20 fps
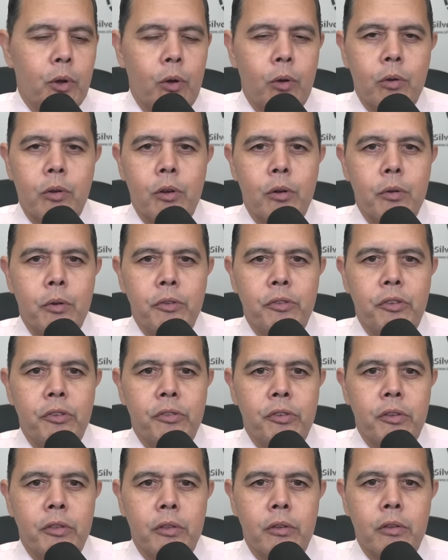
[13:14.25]
all
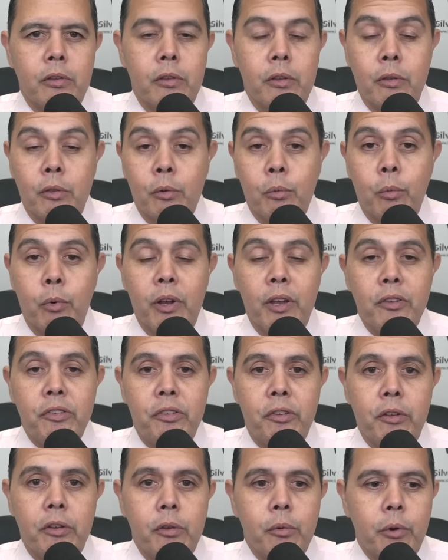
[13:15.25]
currencies in, in, in the
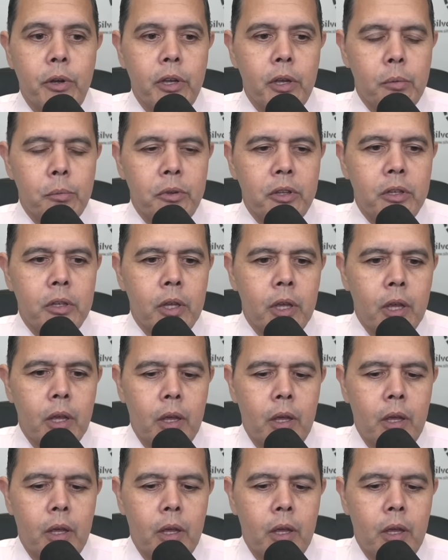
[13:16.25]
West anyway, I mean,